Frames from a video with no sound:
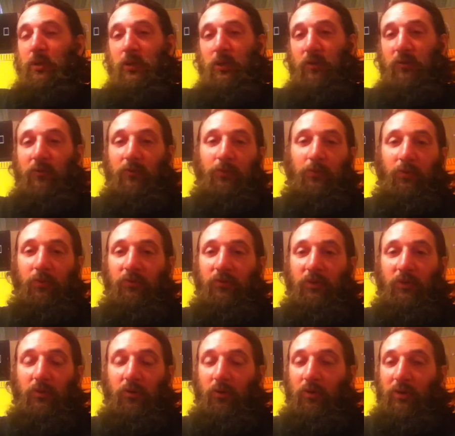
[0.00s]
Here's a
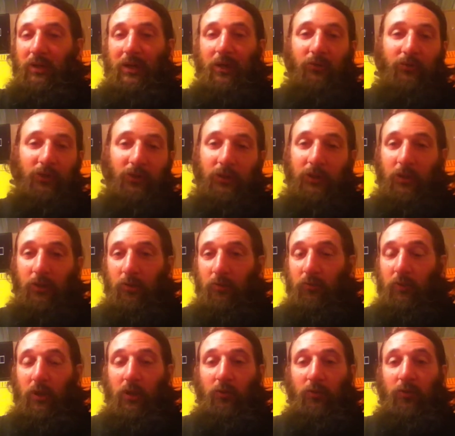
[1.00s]
person you're allowed to kick
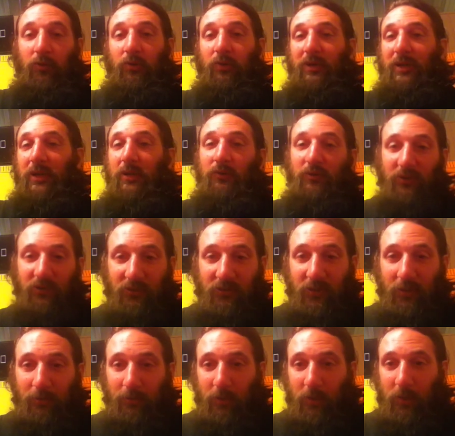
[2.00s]
around, you're allowed to
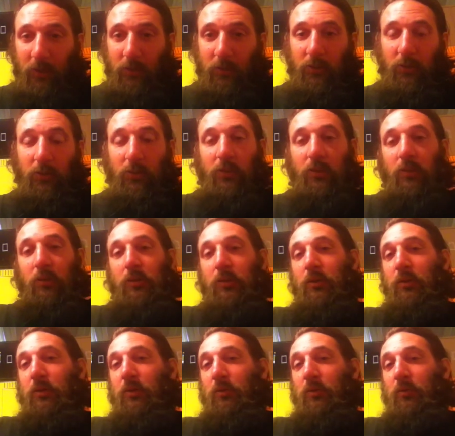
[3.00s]
step on,
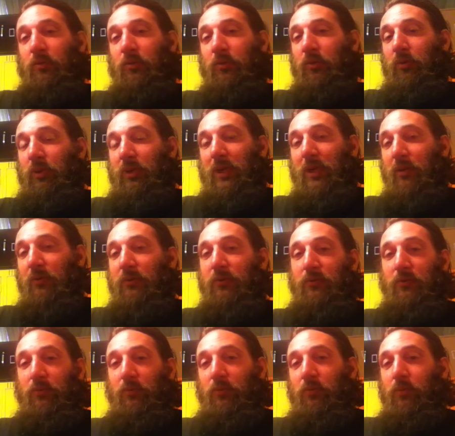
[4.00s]
you're allowed
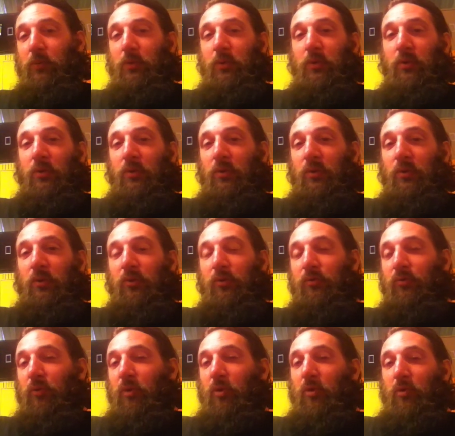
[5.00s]
to
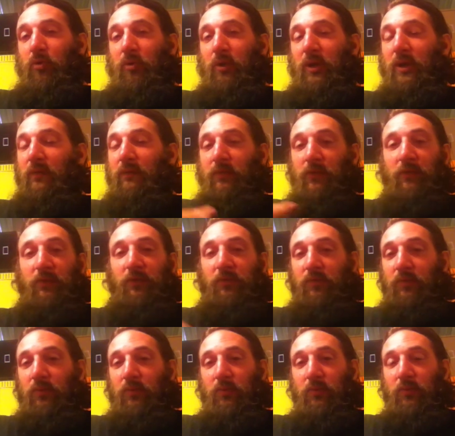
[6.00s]
throw every
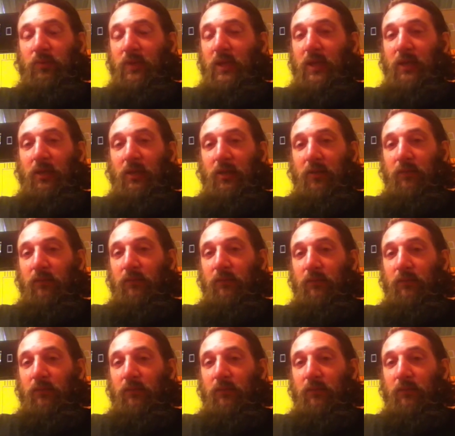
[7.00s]
negative,